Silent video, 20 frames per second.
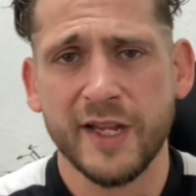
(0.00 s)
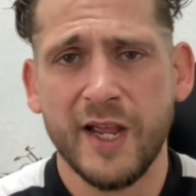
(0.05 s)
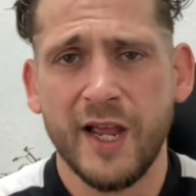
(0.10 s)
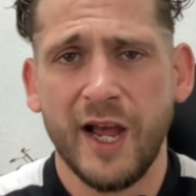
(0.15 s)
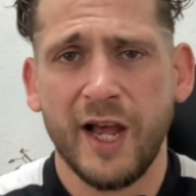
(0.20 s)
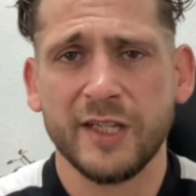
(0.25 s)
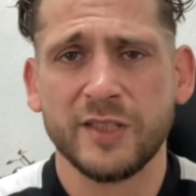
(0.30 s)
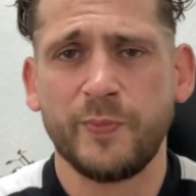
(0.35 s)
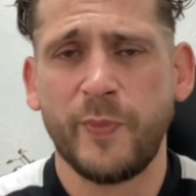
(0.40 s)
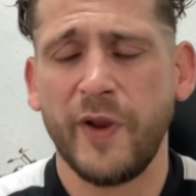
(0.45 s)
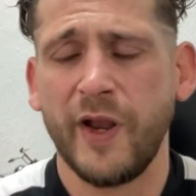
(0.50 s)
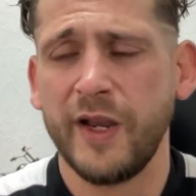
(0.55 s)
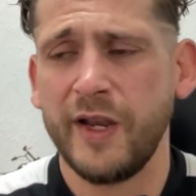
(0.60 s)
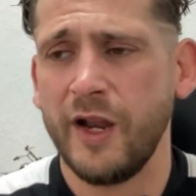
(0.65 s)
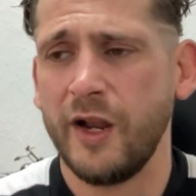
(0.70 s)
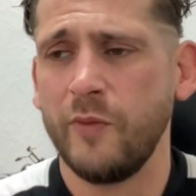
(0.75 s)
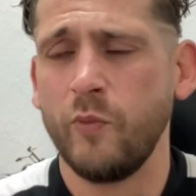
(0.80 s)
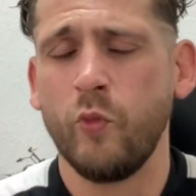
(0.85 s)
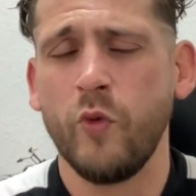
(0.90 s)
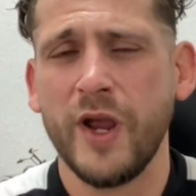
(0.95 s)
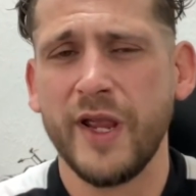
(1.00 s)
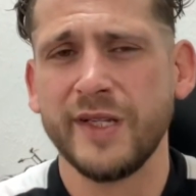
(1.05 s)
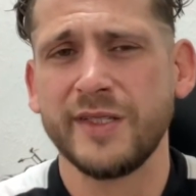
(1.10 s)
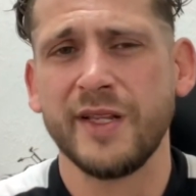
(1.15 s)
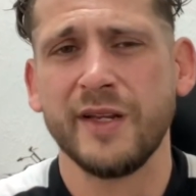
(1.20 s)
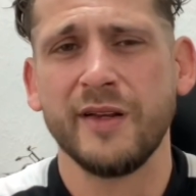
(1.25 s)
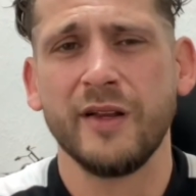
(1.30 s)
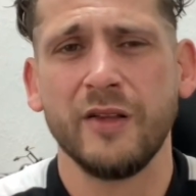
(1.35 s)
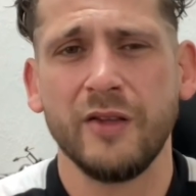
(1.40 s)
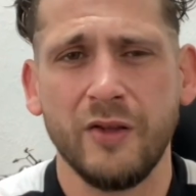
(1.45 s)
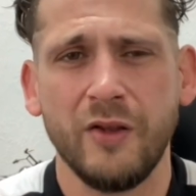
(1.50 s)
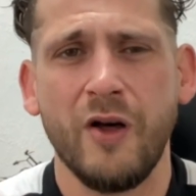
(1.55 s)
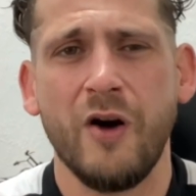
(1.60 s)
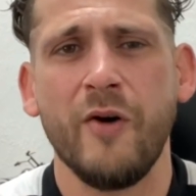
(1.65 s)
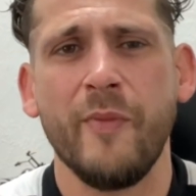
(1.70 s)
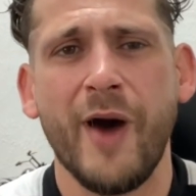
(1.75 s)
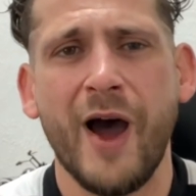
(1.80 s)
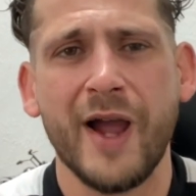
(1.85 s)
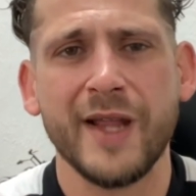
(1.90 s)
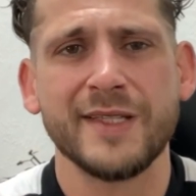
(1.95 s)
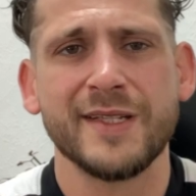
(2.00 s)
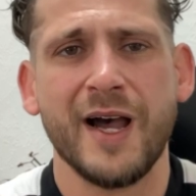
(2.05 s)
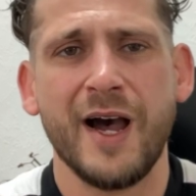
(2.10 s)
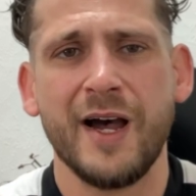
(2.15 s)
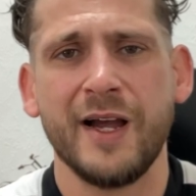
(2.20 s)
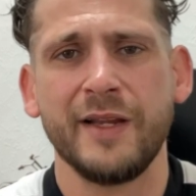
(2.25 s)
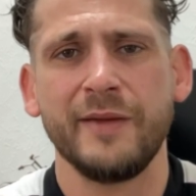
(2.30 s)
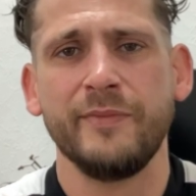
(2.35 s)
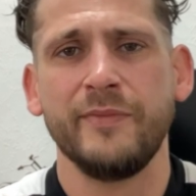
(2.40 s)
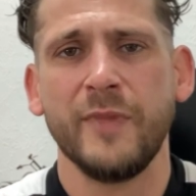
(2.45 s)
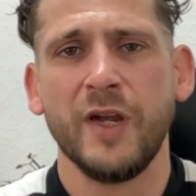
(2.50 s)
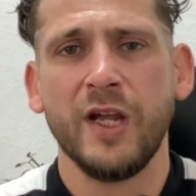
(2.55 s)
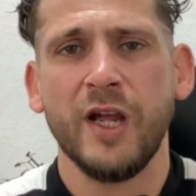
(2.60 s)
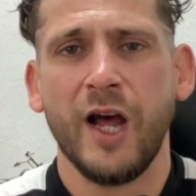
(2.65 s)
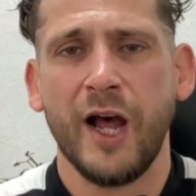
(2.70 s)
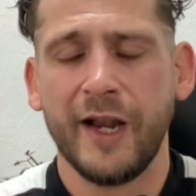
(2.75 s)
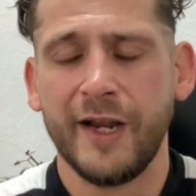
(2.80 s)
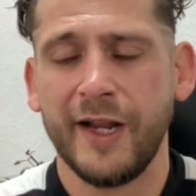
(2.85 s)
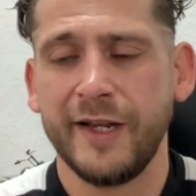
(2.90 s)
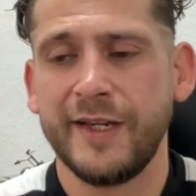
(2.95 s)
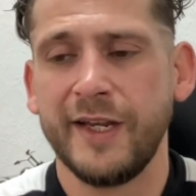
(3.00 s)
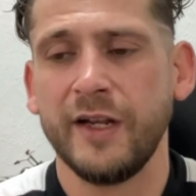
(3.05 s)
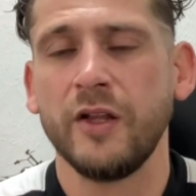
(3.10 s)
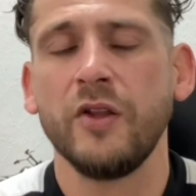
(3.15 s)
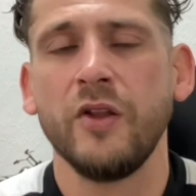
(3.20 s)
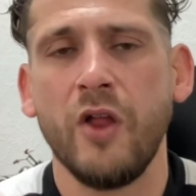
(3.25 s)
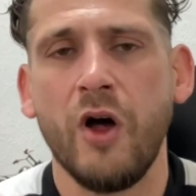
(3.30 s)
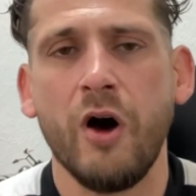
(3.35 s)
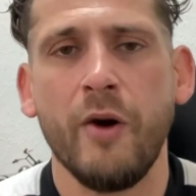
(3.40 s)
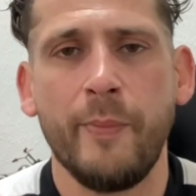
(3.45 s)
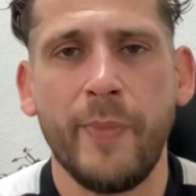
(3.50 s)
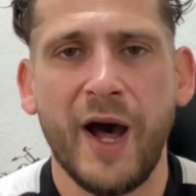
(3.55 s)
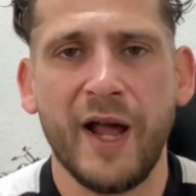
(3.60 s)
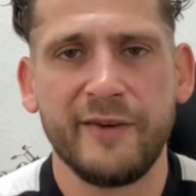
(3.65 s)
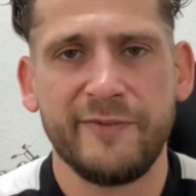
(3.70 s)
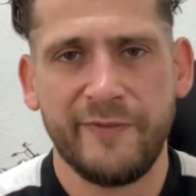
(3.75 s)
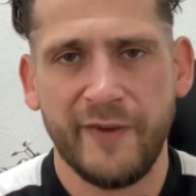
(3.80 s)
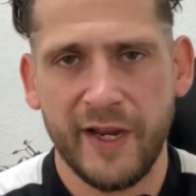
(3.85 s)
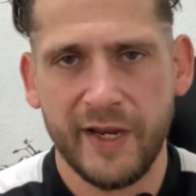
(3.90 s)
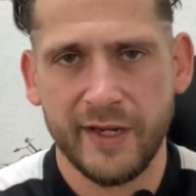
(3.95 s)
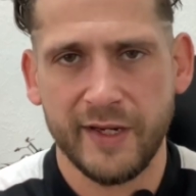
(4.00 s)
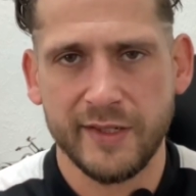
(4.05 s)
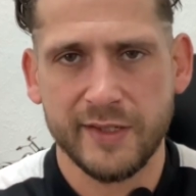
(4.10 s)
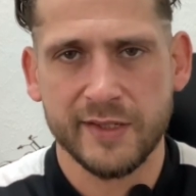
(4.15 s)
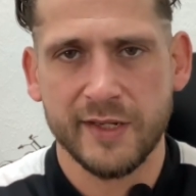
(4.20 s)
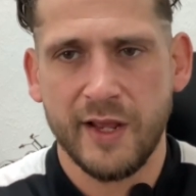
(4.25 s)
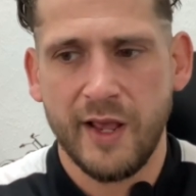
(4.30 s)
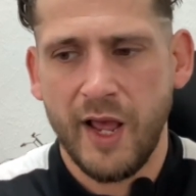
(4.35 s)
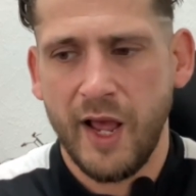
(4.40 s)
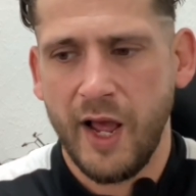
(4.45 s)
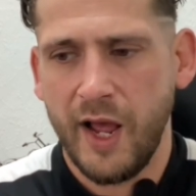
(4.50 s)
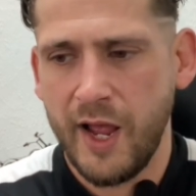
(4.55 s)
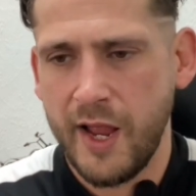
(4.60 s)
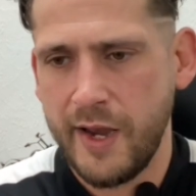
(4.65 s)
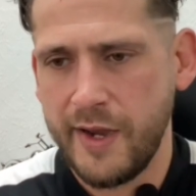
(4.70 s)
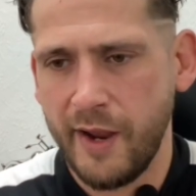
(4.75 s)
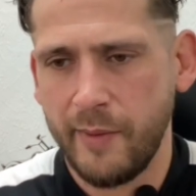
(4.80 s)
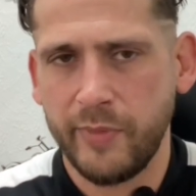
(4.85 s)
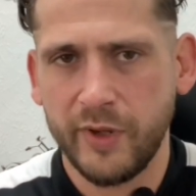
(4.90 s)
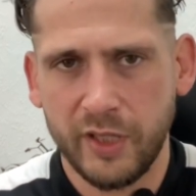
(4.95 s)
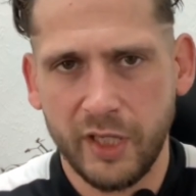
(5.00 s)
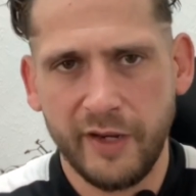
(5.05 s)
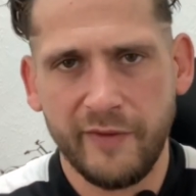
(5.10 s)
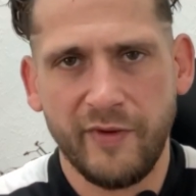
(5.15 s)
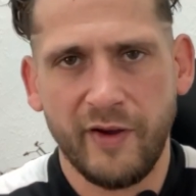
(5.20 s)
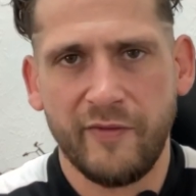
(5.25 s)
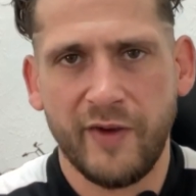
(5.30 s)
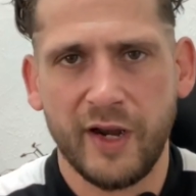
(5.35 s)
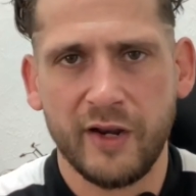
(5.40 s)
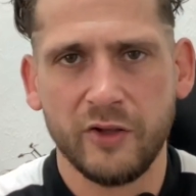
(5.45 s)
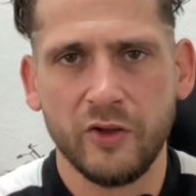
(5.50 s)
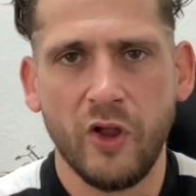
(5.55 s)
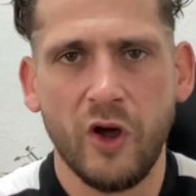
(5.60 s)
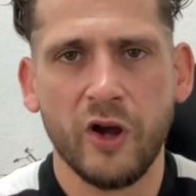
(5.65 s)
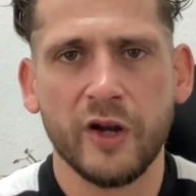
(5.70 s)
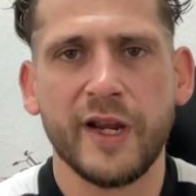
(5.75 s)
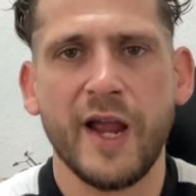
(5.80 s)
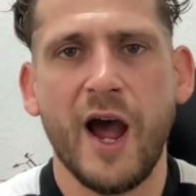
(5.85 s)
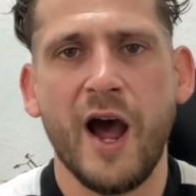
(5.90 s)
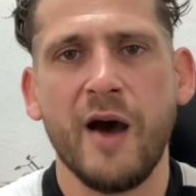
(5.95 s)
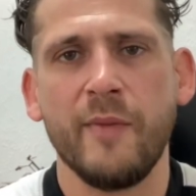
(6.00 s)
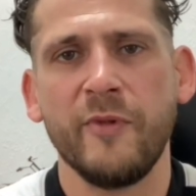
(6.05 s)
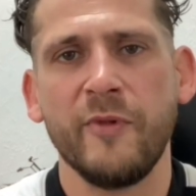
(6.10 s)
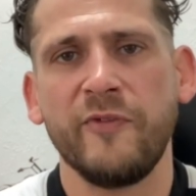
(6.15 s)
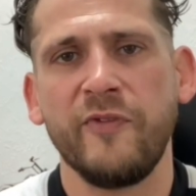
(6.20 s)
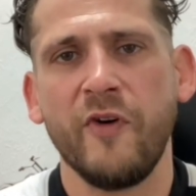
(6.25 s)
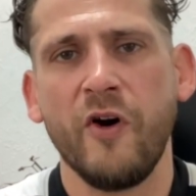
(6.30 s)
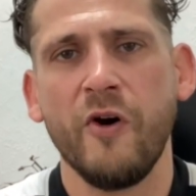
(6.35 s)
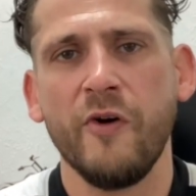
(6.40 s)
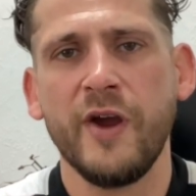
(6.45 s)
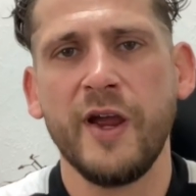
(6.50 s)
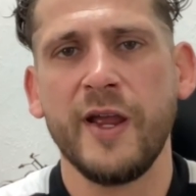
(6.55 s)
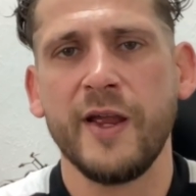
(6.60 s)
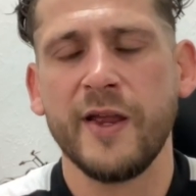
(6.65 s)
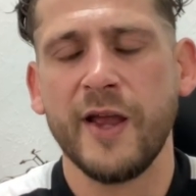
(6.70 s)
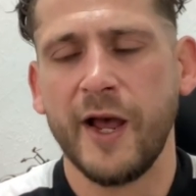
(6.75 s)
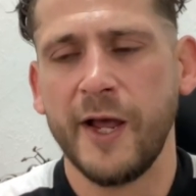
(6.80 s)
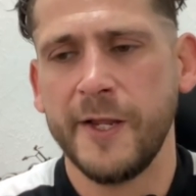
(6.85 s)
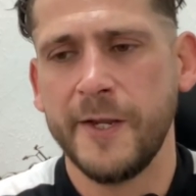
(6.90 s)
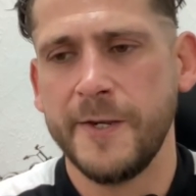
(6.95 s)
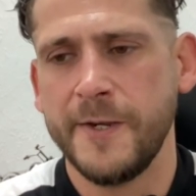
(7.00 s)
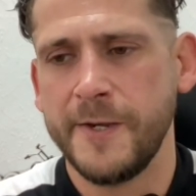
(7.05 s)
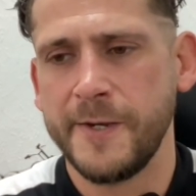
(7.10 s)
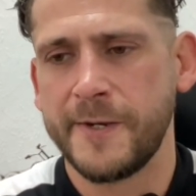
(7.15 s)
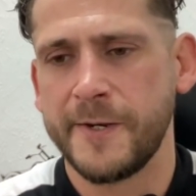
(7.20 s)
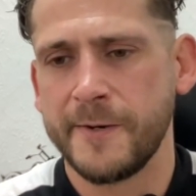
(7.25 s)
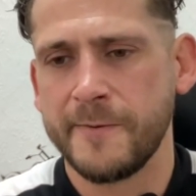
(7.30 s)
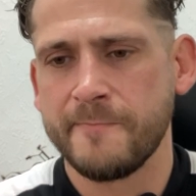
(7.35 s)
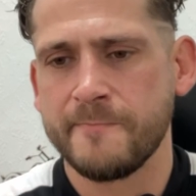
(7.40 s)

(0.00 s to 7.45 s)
I spent and wasted a lot of my time, and I did a lot of bad things, and I believe I've had a lot of karma for it, and